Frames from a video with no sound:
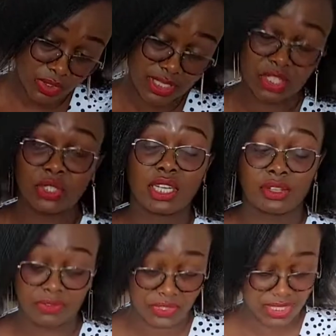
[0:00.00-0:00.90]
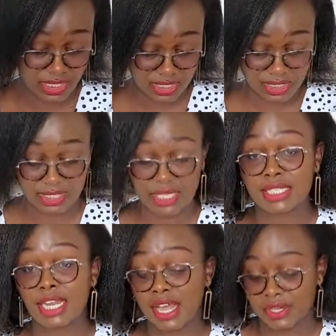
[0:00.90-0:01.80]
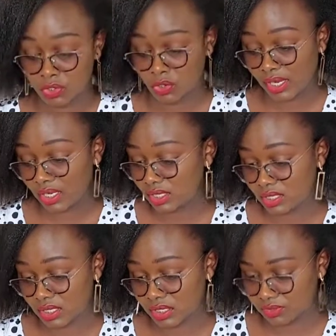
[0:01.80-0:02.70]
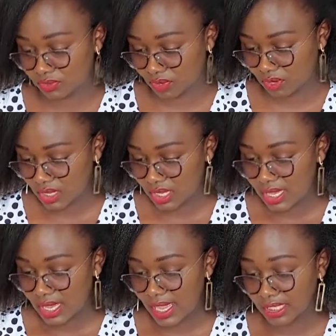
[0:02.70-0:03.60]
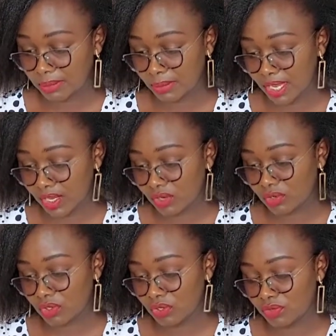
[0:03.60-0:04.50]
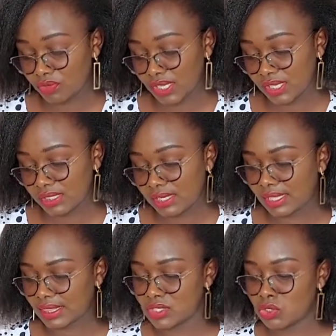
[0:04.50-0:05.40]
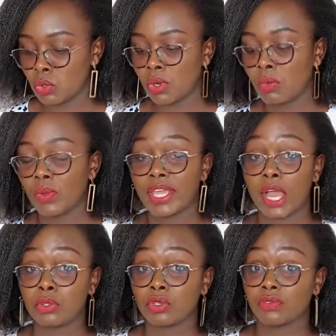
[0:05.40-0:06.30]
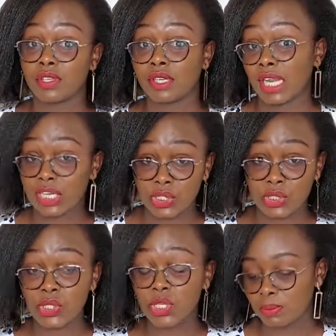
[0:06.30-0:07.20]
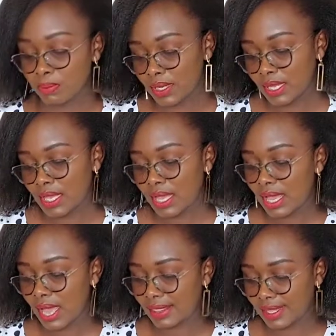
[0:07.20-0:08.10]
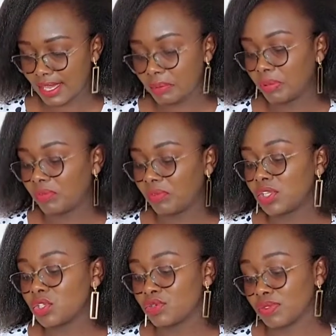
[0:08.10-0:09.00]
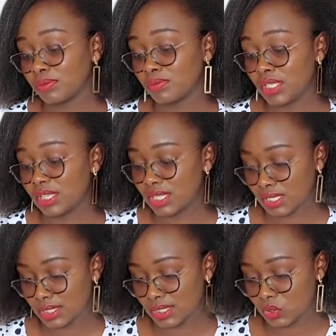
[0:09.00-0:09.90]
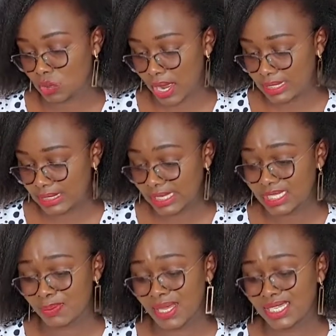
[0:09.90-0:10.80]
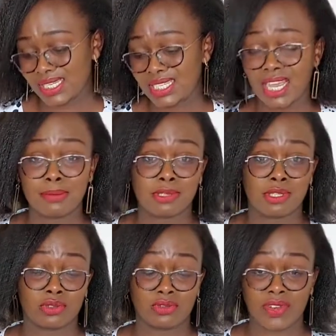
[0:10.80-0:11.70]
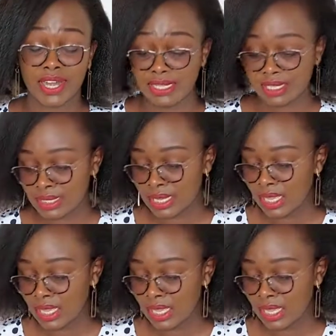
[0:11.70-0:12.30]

sexually for things that you aren't ready for, and make you feel like there's no way out of the relationship, and then prevent you from doing things you want, like spending time with your friends.